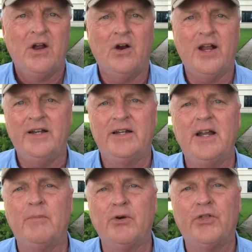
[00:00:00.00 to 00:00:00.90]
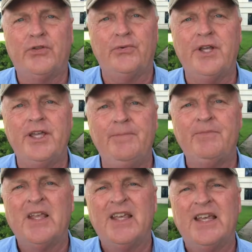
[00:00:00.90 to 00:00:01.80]
All right, number three
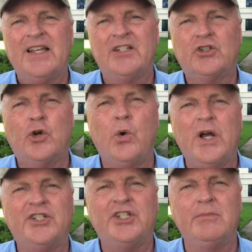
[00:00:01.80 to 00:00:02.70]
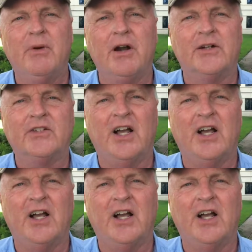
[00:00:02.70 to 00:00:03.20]
is question marks,